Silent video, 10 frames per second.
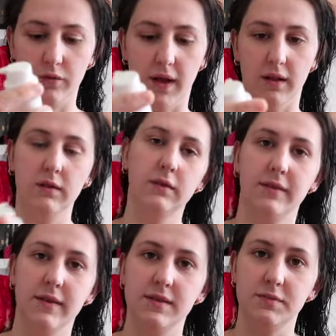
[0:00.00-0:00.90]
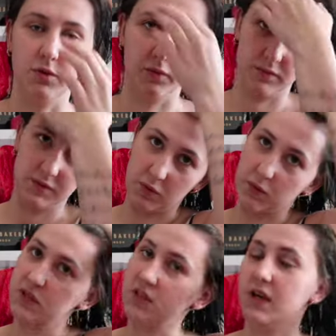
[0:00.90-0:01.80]
Well, it's Mum's, but
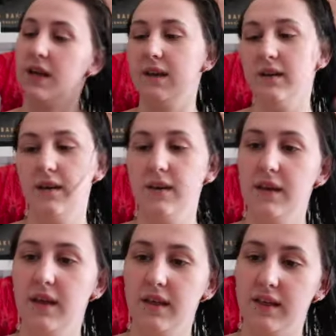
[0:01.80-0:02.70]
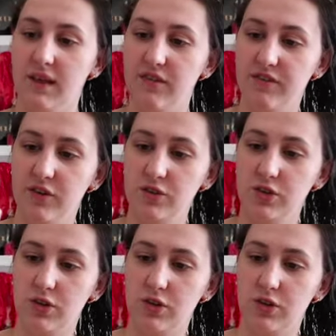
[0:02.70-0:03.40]
we share the fudge